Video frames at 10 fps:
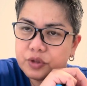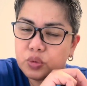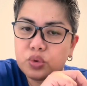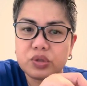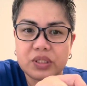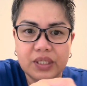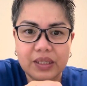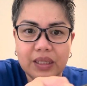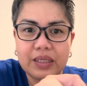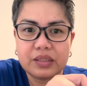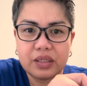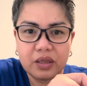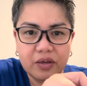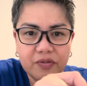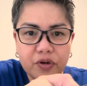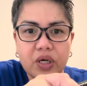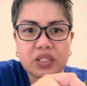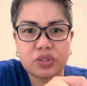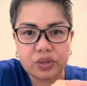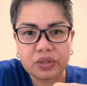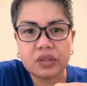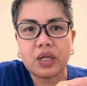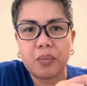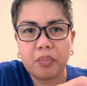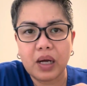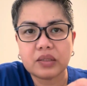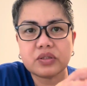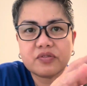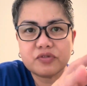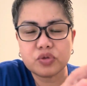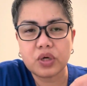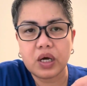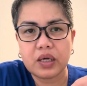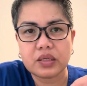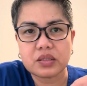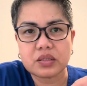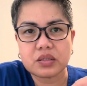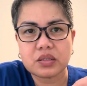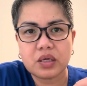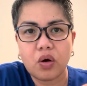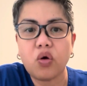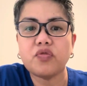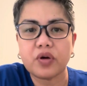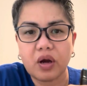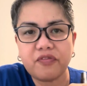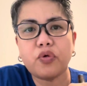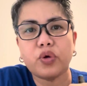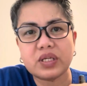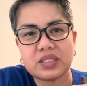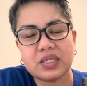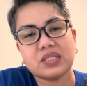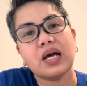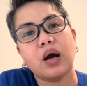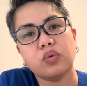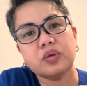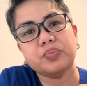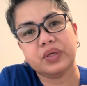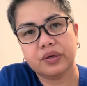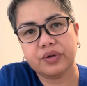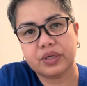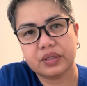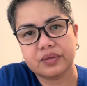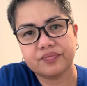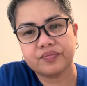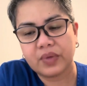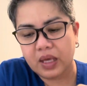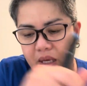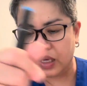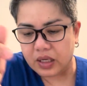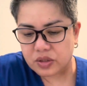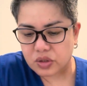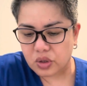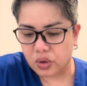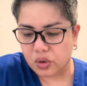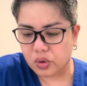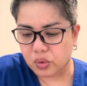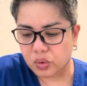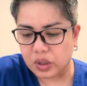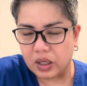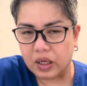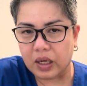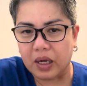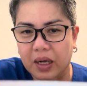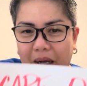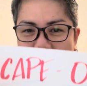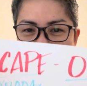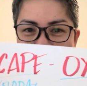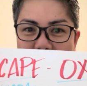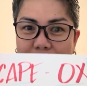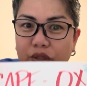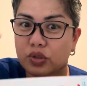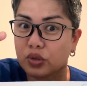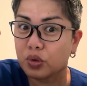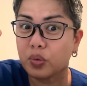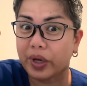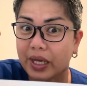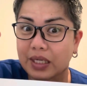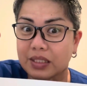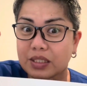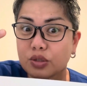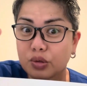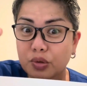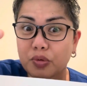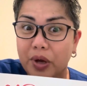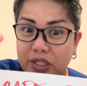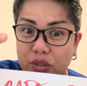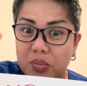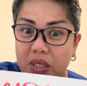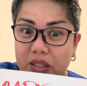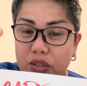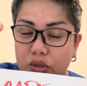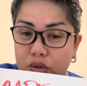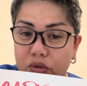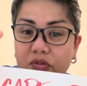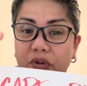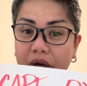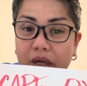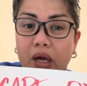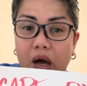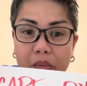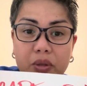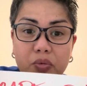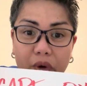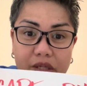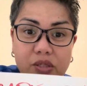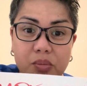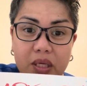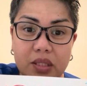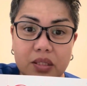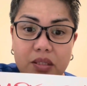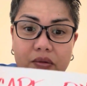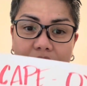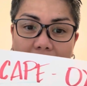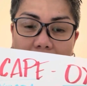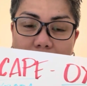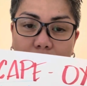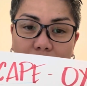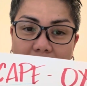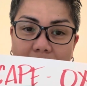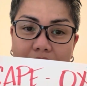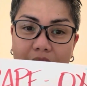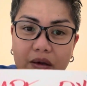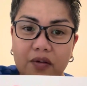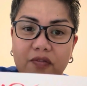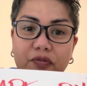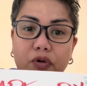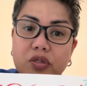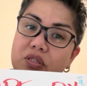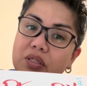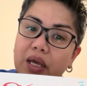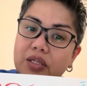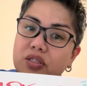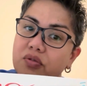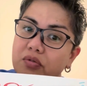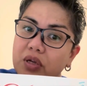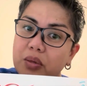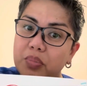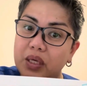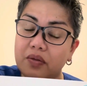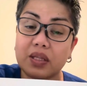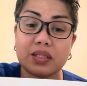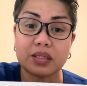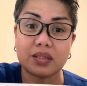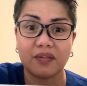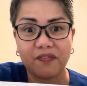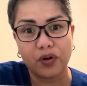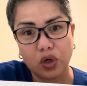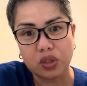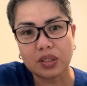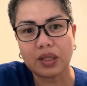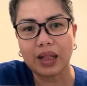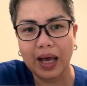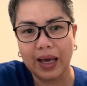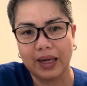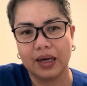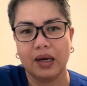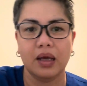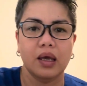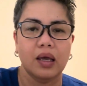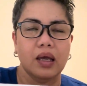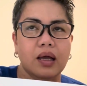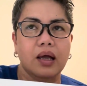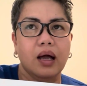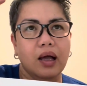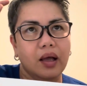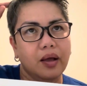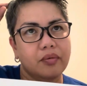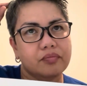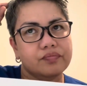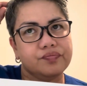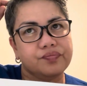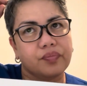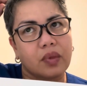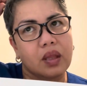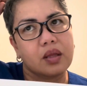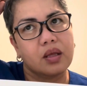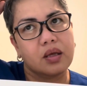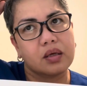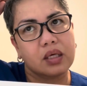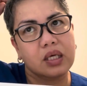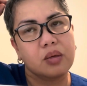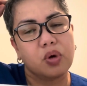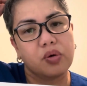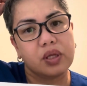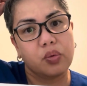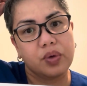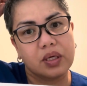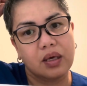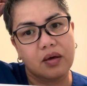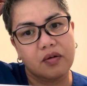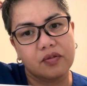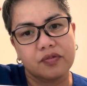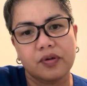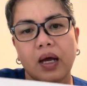routinely deliver a certain amount of drugs over a 46-hour period. So 2 ways, 2 regimens, 2 very common regimens that we give for stage 3B. This is the first line chemo that we give.